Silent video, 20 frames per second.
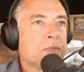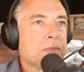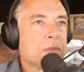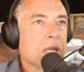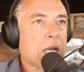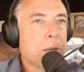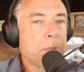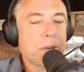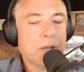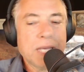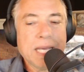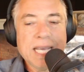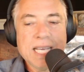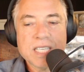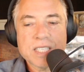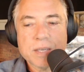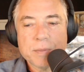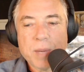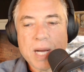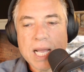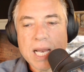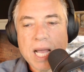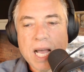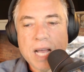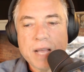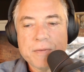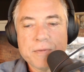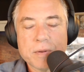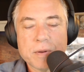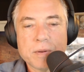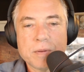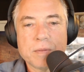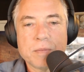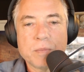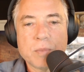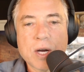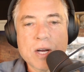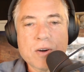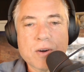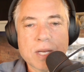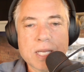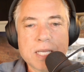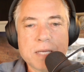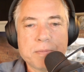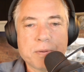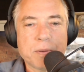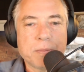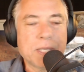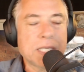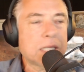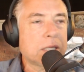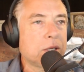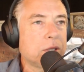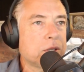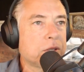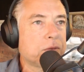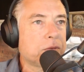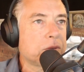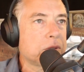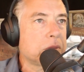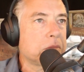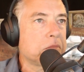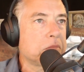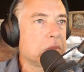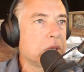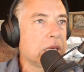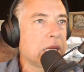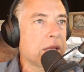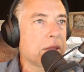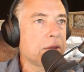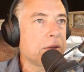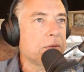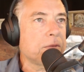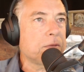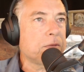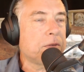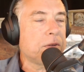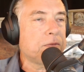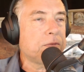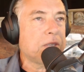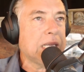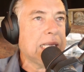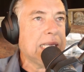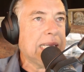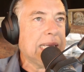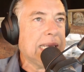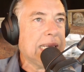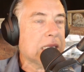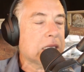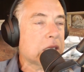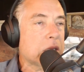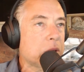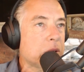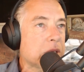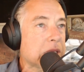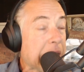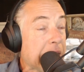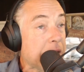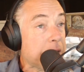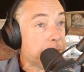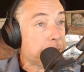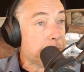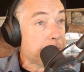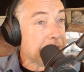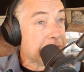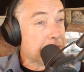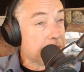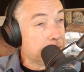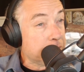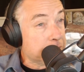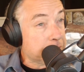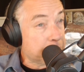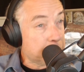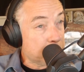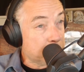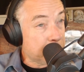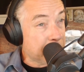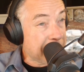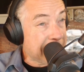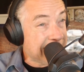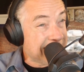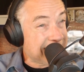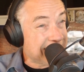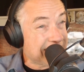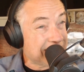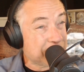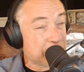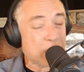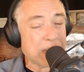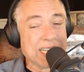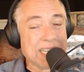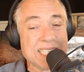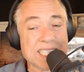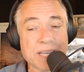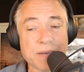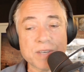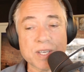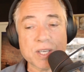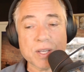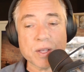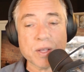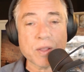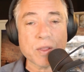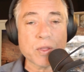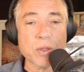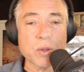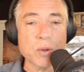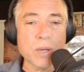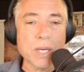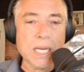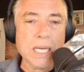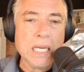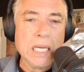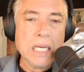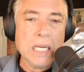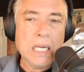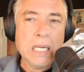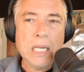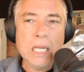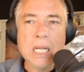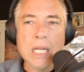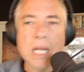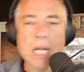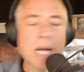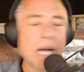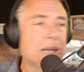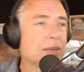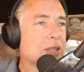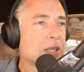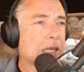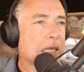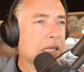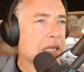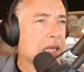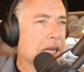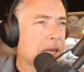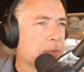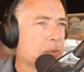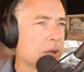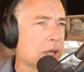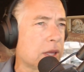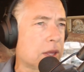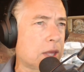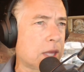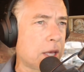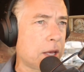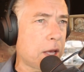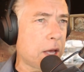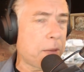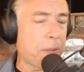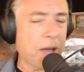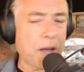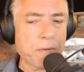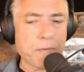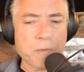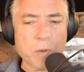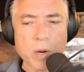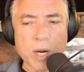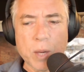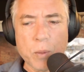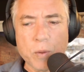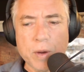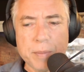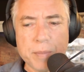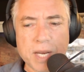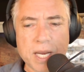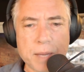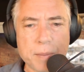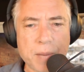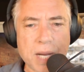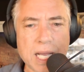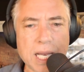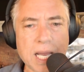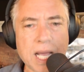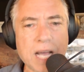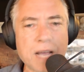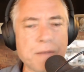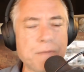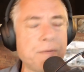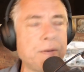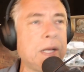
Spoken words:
couple of years of my life and moderately promiscuous for another 15 years. So I was highly promiscuous between ages 27 to 30. I slept with about 40 women in my life.